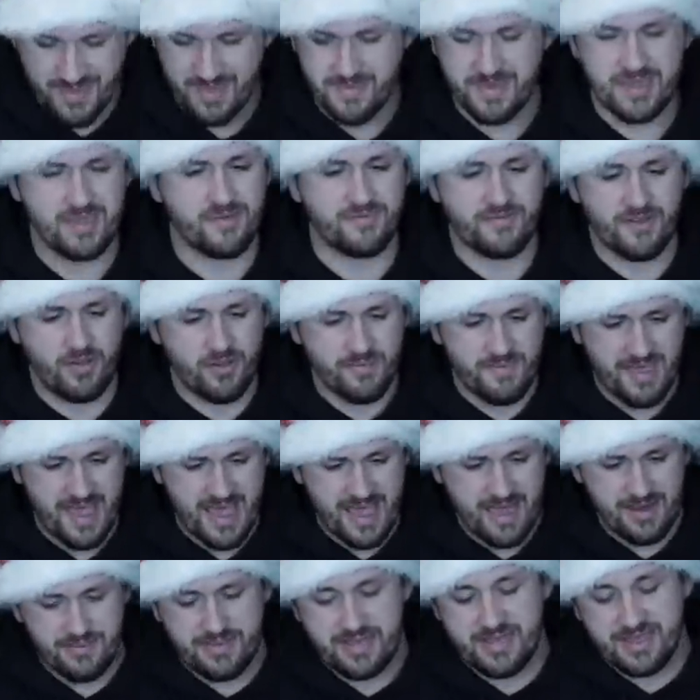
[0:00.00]
Maybe he felt
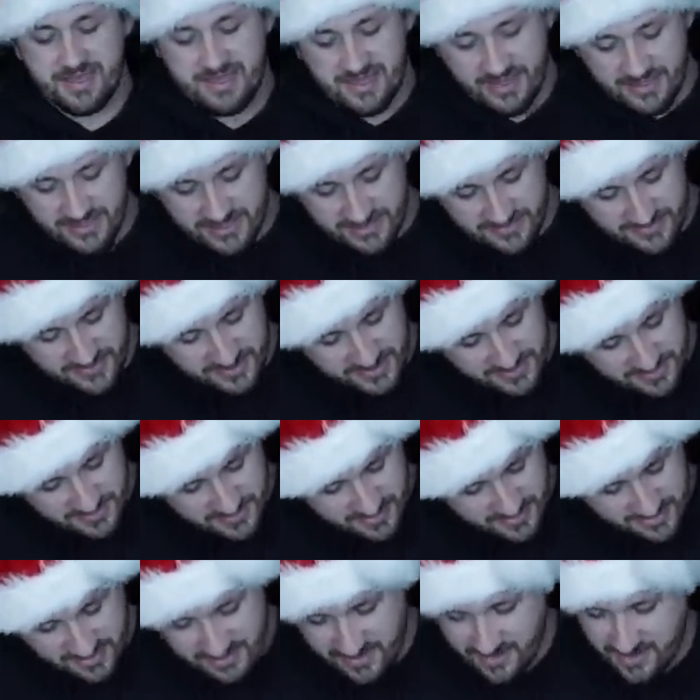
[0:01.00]
bad because of some
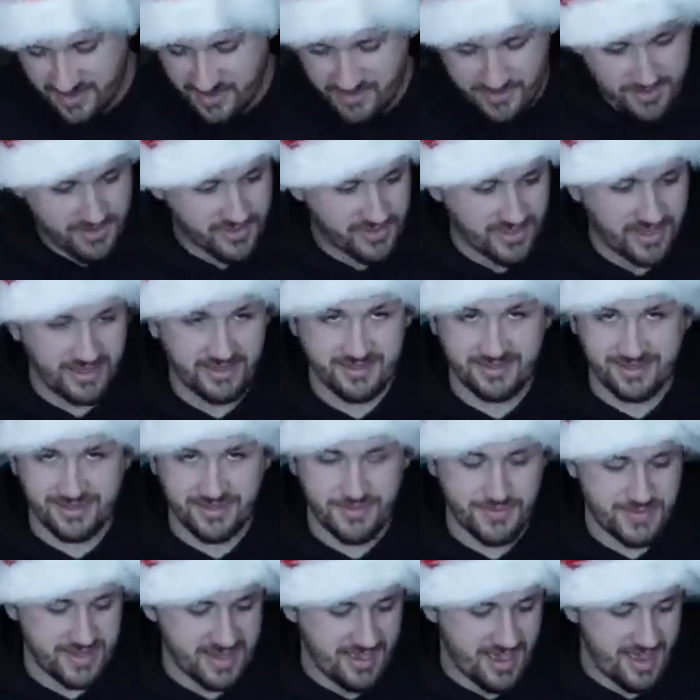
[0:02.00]
of the other things
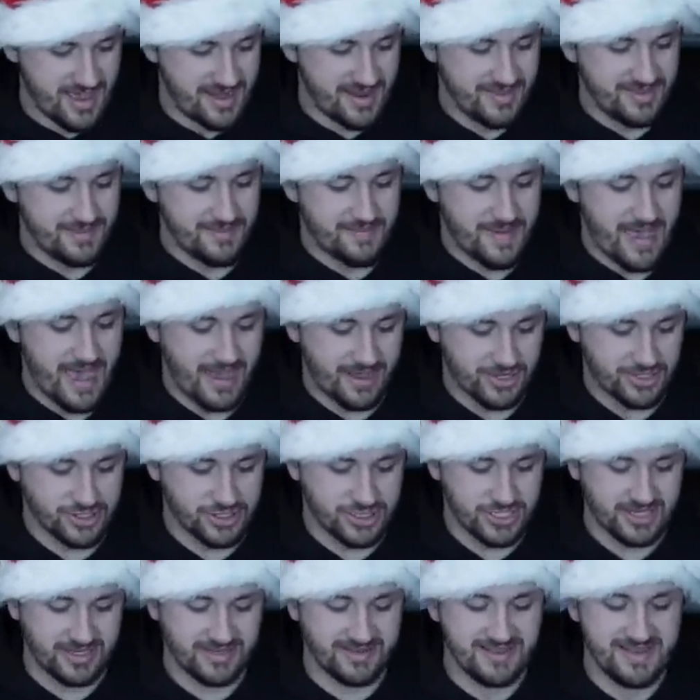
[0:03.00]
that we got in the
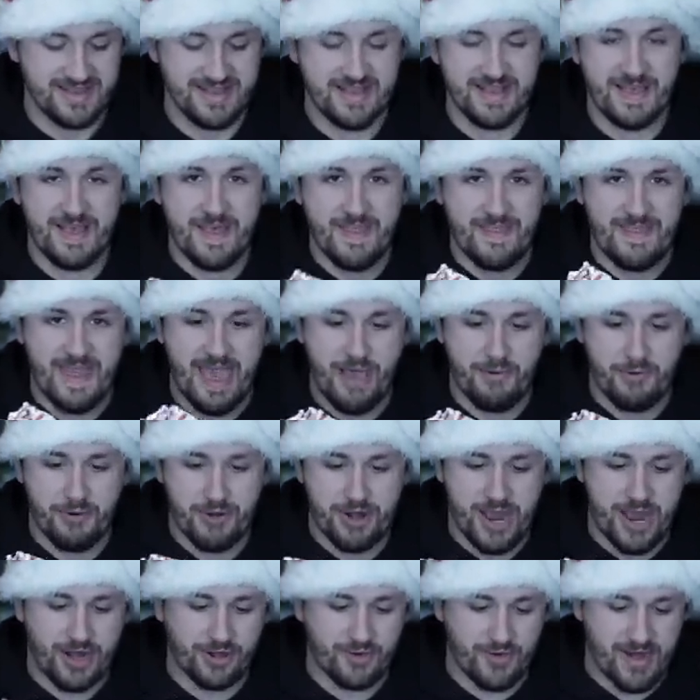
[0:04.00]
packaging that
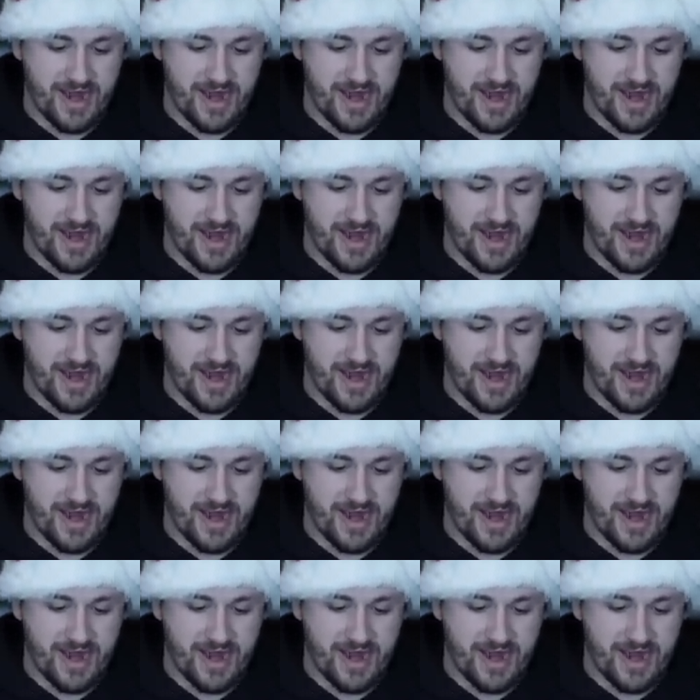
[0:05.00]
were not